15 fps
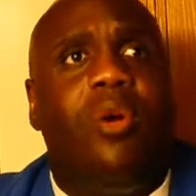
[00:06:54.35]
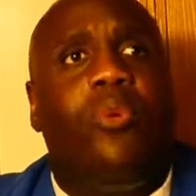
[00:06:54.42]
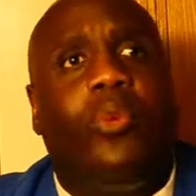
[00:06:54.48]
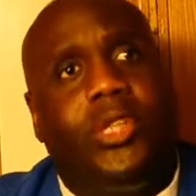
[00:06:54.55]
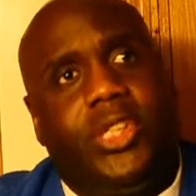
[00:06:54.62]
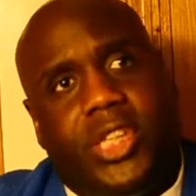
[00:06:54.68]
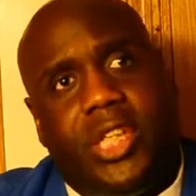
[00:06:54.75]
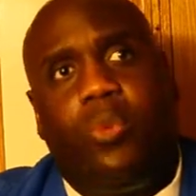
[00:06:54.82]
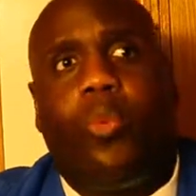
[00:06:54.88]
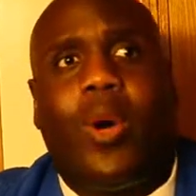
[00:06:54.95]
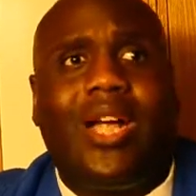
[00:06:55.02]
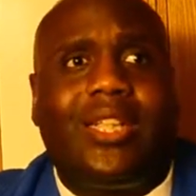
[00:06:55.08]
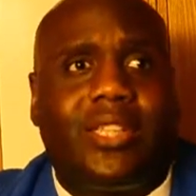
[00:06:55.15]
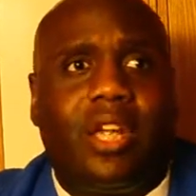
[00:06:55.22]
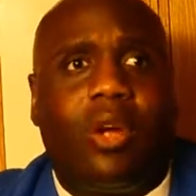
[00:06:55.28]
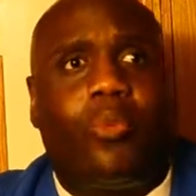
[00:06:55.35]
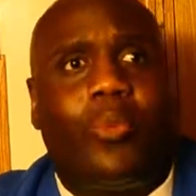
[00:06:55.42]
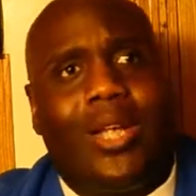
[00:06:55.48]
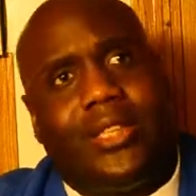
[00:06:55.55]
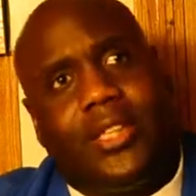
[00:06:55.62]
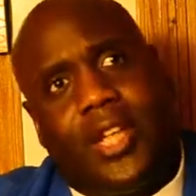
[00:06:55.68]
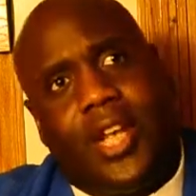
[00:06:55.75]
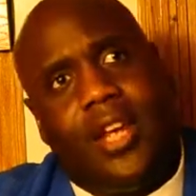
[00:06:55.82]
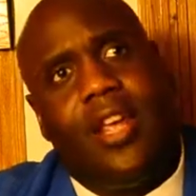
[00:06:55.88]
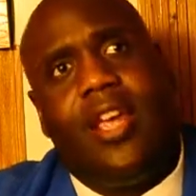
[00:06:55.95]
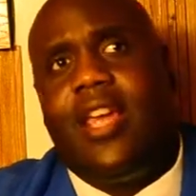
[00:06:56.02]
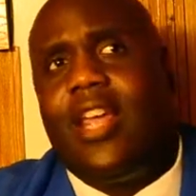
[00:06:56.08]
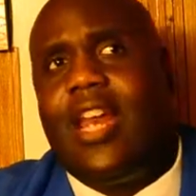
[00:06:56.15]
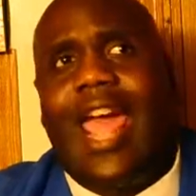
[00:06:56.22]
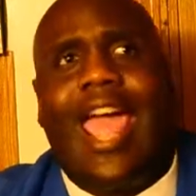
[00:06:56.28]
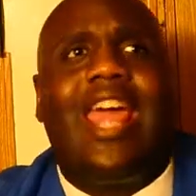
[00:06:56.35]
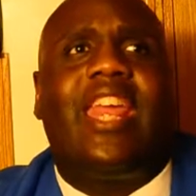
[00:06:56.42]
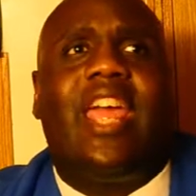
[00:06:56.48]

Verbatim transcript: when she was a resident and had